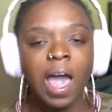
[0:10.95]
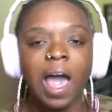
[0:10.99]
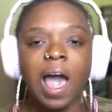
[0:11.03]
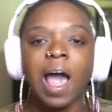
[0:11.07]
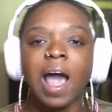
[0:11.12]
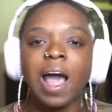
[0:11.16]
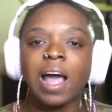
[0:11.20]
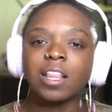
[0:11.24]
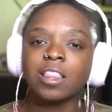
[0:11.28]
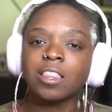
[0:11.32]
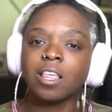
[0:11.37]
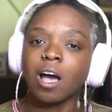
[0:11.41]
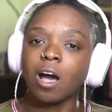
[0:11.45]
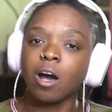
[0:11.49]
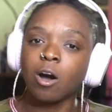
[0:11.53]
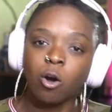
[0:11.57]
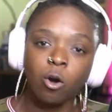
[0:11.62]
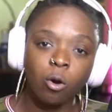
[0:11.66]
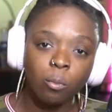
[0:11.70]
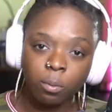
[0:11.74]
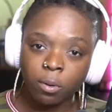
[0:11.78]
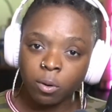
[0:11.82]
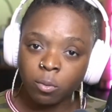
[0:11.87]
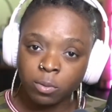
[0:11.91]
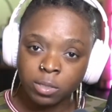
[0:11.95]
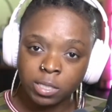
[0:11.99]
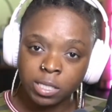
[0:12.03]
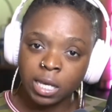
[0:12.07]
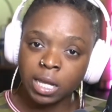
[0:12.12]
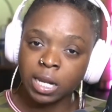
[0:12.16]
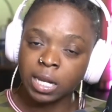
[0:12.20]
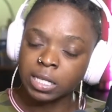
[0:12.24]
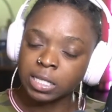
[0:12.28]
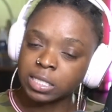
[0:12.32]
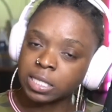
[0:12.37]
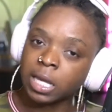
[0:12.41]
I thought Oprah was going
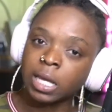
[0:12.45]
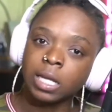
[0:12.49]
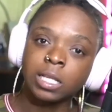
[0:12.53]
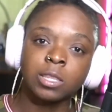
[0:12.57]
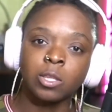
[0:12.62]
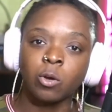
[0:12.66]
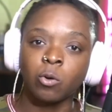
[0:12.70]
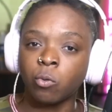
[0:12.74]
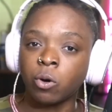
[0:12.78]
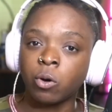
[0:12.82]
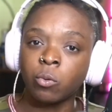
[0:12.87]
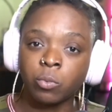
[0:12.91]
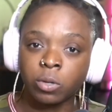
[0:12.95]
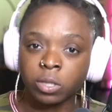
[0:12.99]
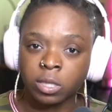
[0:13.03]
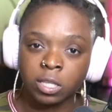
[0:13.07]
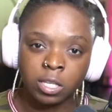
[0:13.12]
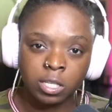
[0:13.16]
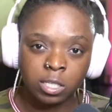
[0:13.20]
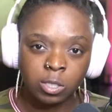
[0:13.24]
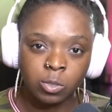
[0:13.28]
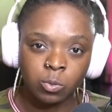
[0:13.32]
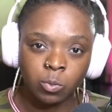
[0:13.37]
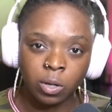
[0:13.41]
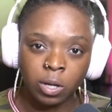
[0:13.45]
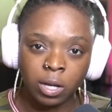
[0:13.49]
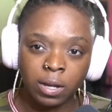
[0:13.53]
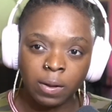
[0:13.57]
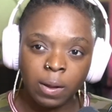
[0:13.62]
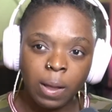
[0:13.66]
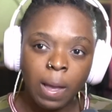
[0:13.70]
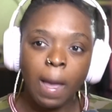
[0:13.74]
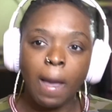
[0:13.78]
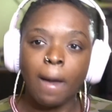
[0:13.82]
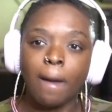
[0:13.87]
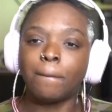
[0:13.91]
to take the one with this one,
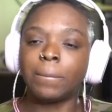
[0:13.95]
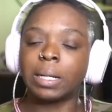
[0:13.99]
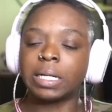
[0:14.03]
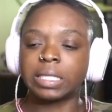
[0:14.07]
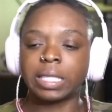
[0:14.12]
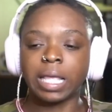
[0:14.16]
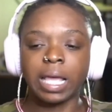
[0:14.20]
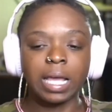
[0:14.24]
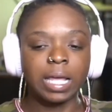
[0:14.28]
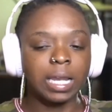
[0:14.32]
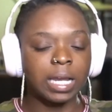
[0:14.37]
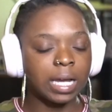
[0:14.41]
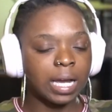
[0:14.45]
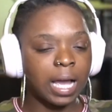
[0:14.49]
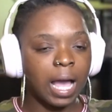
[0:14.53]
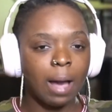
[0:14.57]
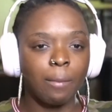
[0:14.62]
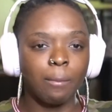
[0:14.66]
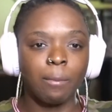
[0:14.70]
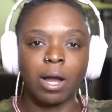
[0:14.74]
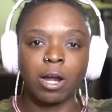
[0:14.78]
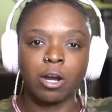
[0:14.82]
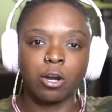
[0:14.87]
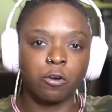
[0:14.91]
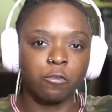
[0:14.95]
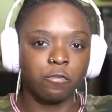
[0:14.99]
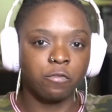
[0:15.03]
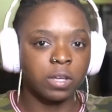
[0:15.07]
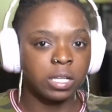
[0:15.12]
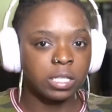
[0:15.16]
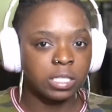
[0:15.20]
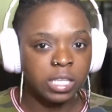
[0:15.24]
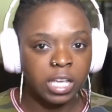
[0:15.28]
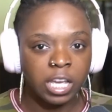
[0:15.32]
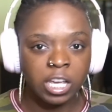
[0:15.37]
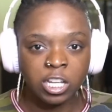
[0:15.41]
but they done got my girl
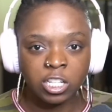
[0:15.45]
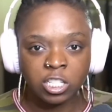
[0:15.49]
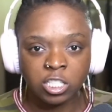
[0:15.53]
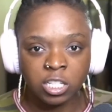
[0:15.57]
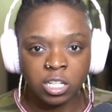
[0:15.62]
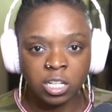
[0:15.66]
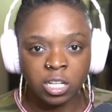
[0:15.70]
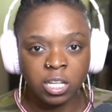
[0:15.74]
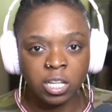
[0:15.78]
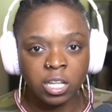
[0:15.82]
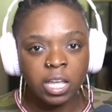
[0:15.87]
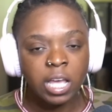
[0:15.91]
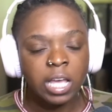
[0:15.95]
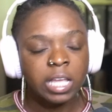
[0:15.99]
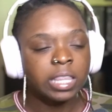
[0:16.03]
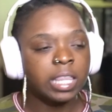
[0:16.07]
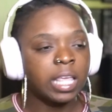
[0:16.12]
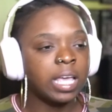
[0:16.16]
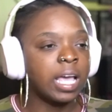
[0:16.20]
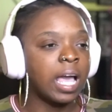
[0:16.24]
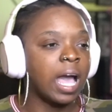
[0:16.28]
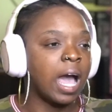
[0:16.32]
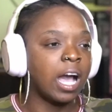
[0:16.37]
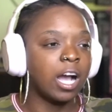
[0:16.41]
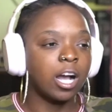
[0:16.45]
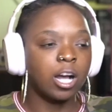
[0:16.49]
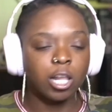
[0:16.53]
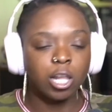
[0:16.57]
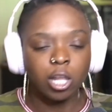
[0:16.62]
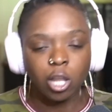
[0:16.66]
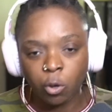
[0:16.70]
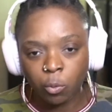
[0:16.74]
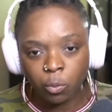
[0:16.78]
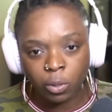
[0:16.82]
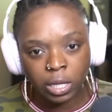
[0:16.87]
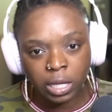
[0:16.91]
Fantasia. They got
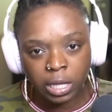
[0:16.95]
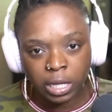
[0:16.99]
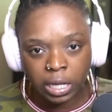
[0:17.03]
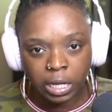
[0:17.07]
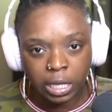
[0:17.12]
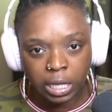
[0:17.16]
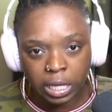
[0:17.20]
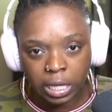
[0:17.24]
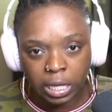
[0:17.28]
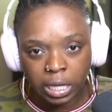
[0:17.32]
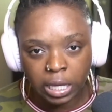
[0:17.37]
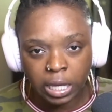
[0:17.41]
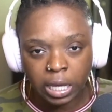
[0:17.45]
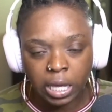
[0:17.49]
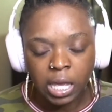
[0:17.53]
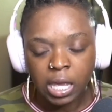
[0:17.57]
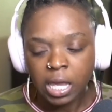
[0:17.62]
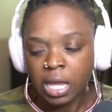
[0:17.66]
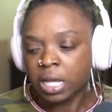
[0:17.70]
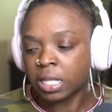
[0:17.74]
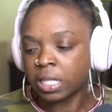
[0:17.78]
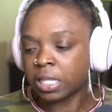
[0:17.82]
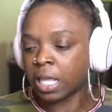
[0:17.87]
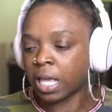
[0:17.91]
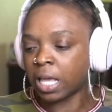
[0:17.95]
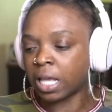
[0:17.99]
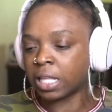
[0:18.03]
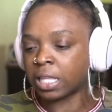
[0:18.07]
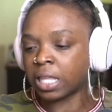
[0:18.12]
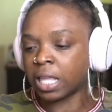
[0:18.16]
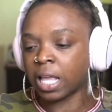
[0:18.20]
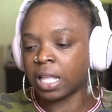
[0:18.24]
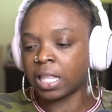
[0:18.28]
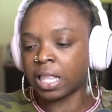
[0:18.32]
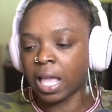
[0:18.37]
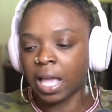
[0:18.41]
Chloe in here.
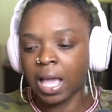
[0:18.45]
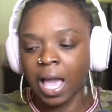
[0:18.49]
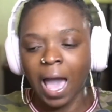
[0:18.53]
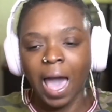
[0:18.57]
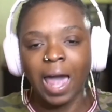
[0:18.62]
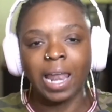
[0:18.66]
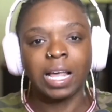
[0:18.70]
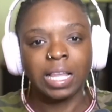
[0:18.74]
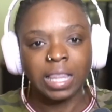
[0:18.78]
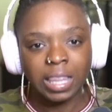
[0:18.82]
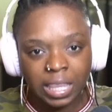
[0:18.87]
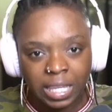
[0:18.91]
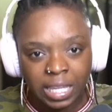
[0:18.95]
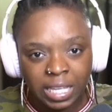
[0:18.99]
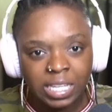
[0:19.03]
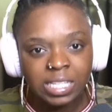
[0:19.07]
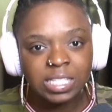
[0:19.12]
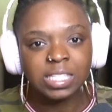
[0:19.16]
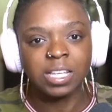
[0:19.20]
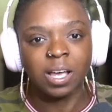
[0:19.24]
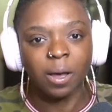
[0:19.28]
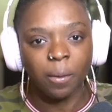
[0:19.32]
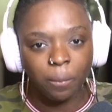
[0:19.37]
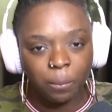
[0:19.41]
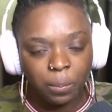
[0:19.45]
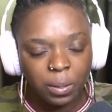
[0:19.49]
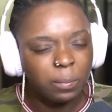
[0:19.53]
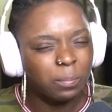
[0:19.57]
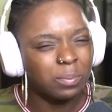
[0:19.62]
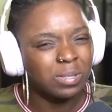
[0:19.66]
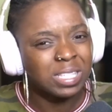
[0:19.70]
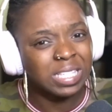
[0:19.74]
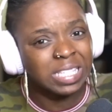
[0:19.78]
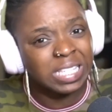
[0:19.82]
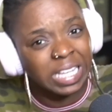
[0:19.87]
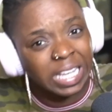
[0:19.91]
They got a list of people.
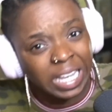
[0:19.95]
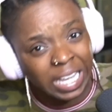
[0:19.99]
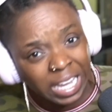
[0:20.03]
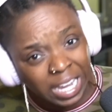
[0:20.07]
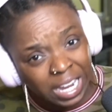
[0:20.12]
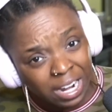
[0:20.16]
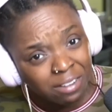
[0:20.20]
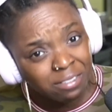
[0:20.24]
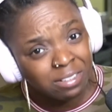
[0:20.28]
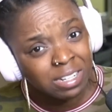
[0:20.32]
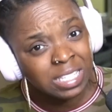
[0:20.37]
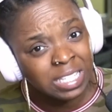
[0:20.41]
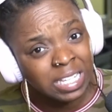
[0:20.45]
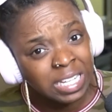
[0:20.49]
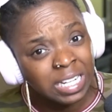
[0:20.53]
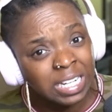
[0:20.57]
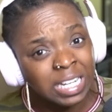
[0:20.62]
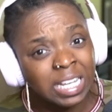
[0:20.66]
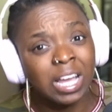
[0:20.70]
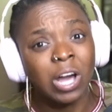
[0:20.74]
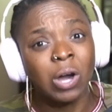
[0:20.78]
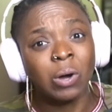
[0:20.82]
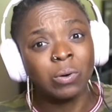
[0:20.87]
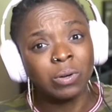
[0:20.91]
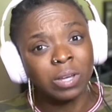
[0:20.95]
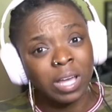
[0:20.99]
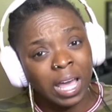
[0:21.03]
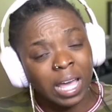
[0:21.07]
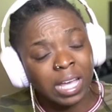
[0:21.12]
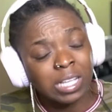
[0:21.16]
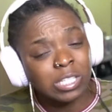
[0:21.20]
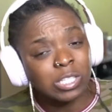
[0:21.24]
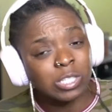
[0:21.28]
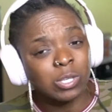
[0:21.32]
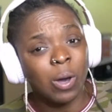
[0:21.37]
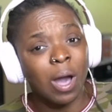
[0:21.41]
Sierra's in it.
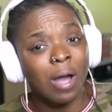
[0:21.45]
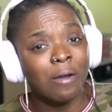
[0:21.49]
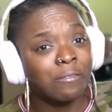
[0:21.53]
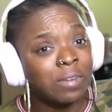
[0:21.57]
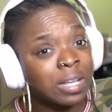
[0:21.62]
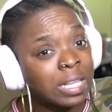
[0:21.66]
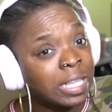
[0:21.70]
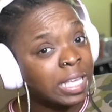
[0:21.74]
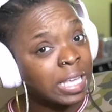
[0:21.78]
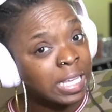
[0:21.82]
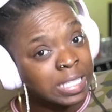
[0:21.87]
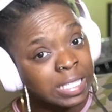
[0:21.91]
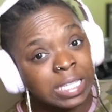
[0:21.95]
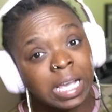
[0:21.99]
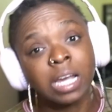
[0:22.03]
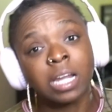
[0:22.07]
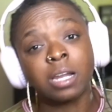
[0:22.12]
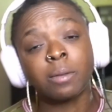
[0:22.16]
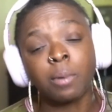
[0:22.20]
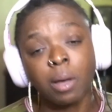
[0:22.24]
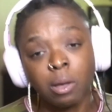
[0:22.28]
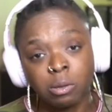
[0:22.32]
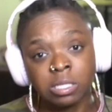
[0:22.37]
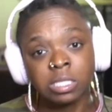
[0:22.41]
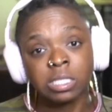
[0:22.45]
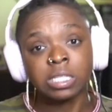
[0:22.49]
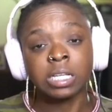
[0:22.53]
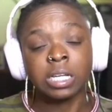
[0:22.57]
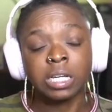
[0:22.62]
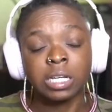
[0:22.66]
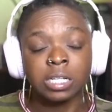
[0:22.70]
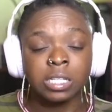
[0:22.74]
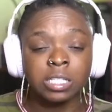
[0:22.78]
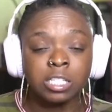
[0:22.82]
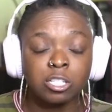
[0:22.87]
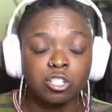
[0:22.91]
Okay, so I'm really excited about
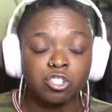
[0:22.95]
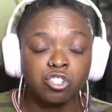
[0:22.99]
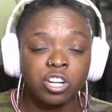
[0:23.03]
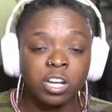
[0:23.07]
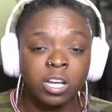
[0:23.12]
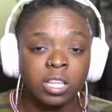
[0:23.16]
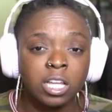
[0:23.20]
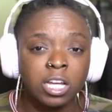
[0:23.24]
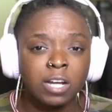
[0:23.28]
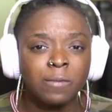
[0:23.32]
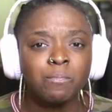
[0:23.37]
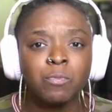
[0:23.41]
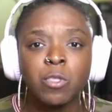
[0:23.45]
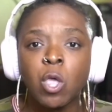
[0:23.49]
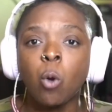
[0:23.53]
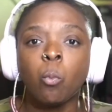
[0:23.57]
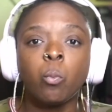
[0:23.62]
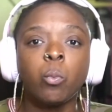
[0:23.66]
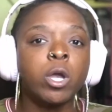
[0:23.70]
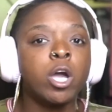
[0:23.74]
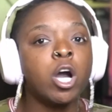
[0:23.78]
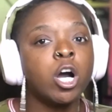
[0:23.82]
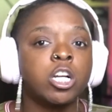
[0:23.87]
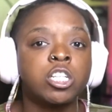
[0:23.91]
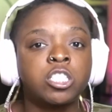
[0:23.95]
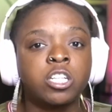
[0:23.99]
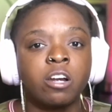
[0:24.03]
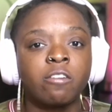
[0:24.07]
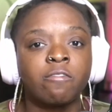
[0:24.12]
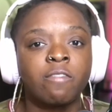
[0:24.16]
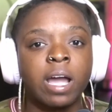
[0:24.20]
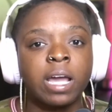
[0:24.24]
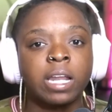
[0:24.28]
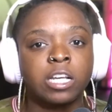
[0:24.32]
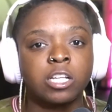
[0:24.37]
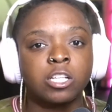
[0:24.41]
seeing this trailer. We're going to jump
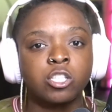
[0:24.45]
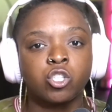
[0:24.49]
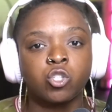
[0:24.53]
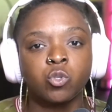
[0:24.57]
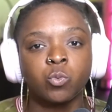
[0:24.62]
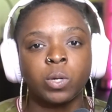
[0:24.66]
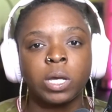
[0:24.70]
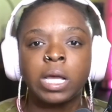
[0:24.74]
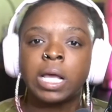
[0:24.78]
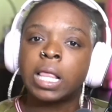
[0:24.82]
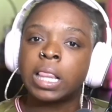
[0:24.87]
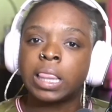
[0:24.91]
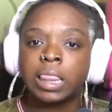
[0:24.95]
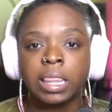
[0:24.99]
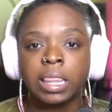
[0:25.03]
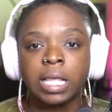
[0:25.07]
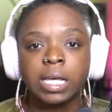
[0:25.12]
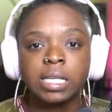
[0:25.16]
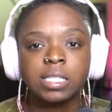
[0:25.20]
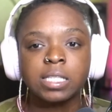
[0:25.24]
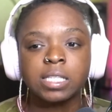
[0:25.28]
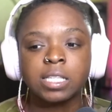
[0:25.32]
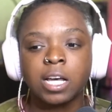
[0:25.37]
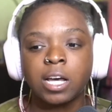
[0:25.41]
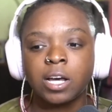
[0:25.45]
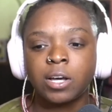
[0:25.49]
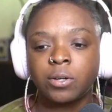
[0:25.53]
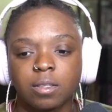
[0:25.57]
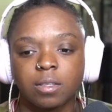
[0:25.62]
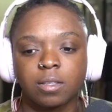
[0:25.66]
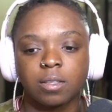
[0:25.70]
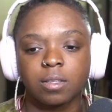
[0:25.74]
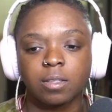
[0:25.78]
right into it. Let's go.